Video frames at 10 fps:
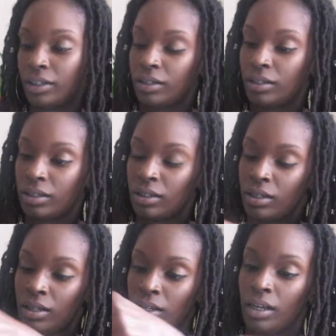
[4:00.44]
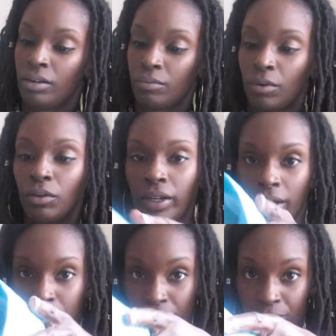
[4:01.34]
and roll it
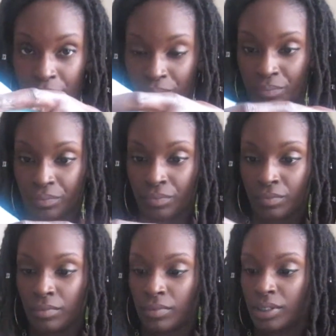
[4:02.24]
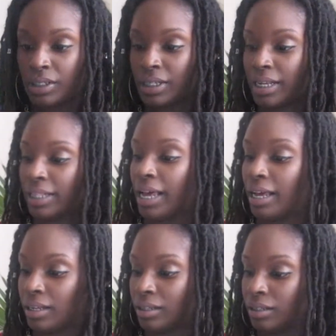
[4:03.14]
up just like that.